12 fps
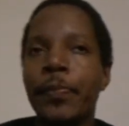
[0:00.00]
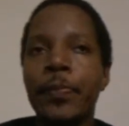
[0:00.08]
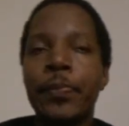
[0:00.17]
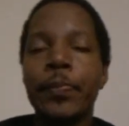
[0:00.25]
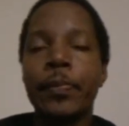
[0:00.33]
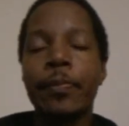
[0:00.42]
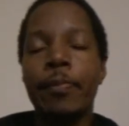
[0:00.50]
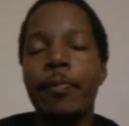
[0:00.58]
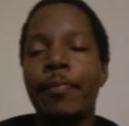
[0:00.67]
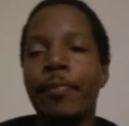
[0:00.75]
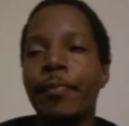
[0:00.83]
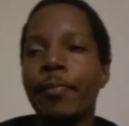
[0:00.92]

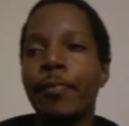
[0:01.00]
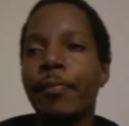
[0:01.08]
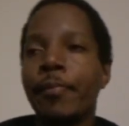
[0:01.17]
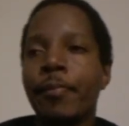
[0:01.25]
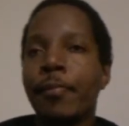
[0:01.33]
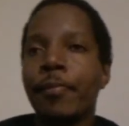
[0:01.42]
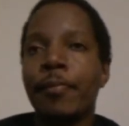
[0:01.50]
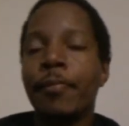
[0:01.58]
(no one is talking)